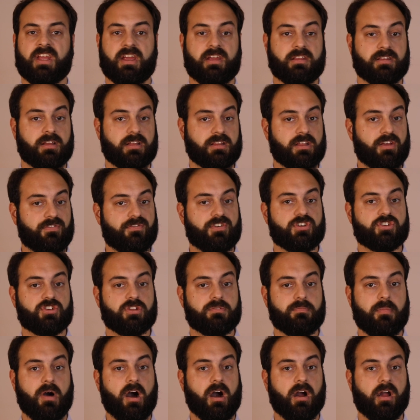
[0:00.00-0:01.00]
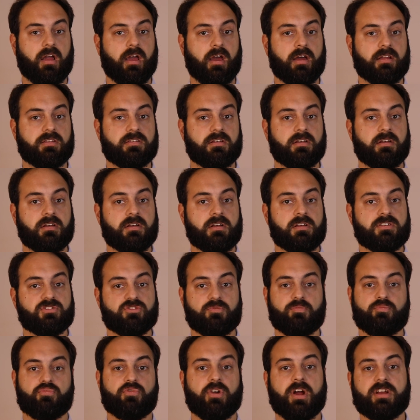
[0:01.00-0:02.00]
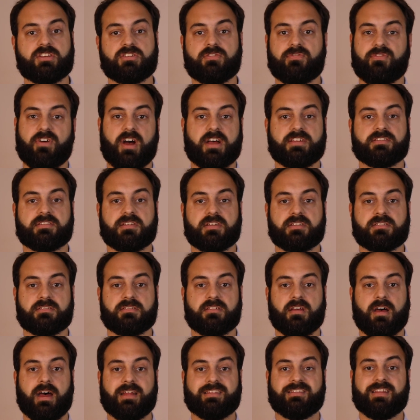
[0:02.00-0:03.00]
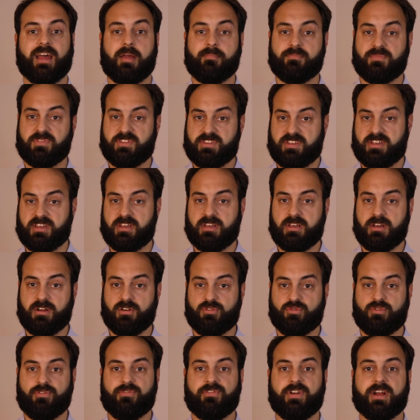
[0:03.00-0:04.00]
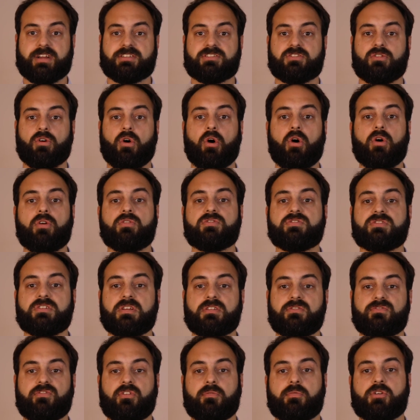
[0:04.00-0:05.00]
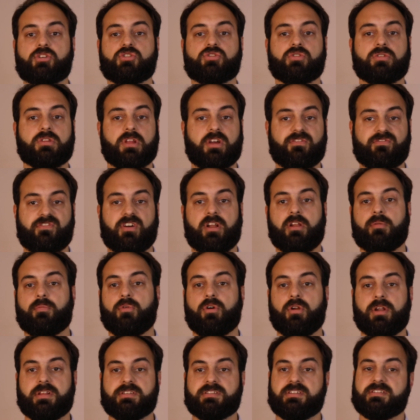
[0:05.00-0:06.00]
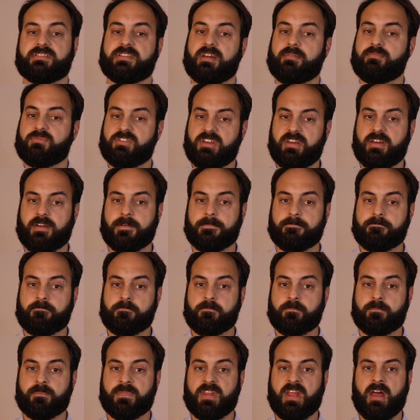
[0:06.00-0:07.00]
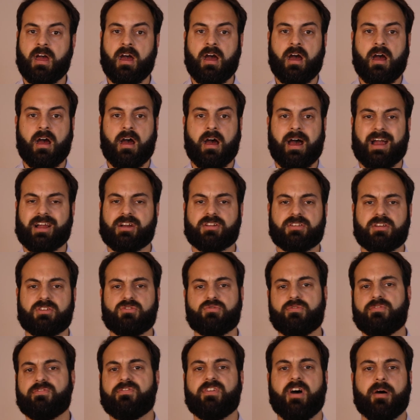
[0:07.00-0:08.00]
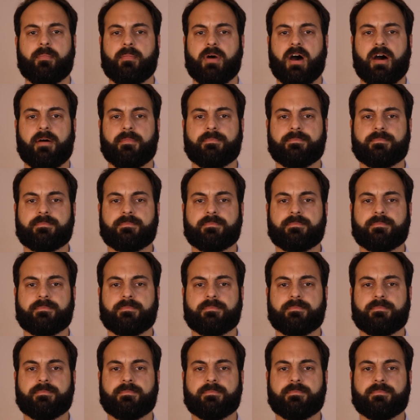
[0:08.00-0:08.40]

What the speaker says: In an efficient market, the price of assets at time t reflects all the information available at this time t. According to pharma,